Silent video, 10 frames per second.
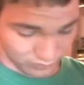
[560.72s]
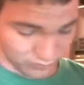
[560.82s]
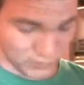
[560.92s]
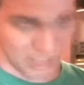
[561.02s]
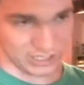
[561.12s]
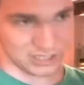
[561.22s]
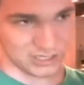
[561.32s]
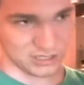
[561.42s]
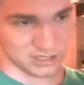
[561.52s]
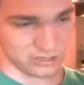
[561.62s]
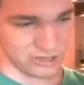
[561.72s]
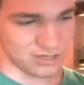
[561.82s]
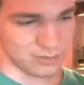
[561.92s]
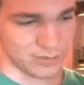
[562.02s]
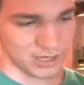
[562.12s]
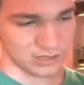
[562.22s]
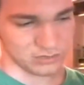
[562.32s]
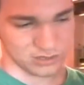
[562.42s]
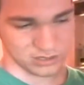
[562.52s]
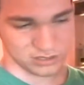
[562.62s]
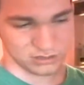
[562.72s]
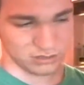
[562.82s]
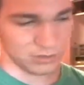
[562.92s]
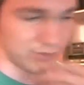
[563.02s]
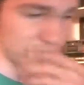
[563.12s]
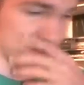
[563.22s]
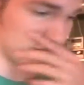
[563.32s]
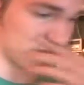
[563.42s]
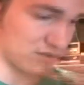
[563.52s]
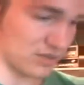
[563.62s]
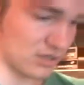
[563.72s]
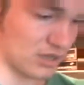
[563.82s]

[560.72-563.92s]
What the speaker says: All I did is clean the belt. It works a little bit better than